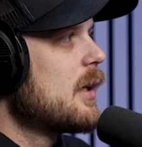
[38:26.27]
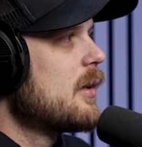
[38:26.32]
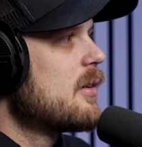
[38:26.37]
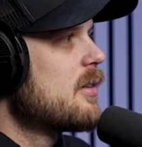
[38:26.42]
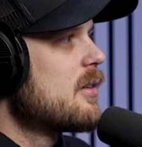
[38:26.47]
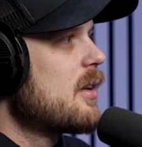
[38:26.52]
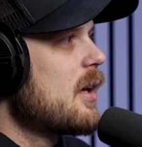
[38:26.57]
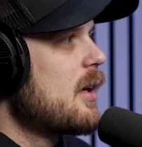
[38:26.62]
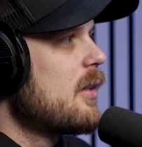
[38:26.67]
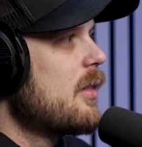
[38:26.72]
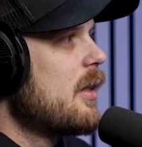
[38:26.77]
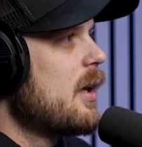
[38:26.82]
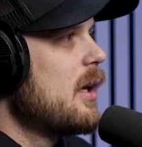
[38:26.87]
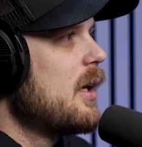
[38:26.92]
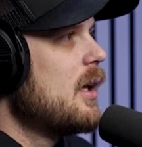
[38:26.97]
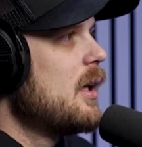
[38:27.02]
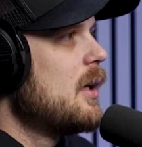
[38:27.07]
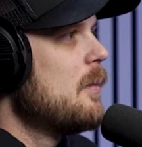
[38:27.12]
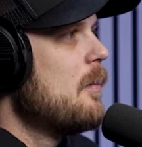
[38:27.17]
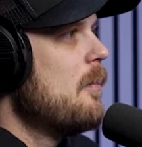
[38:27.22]
and say
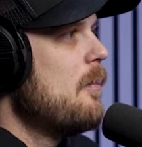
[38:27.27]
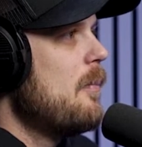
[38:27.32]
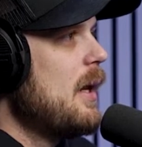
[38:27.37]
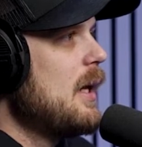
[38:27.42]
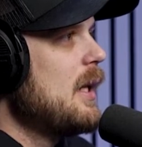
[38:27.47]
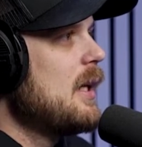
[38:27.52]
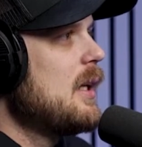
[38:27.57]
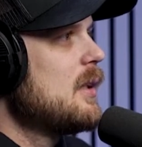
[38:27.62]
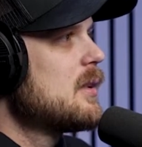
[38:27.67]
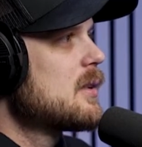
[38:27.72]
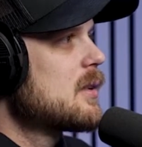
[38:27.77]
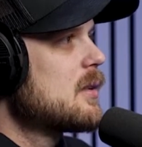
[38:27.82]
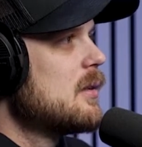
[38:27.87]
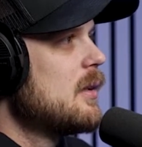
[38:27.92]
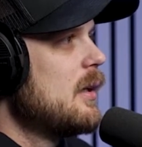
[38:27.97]
that in many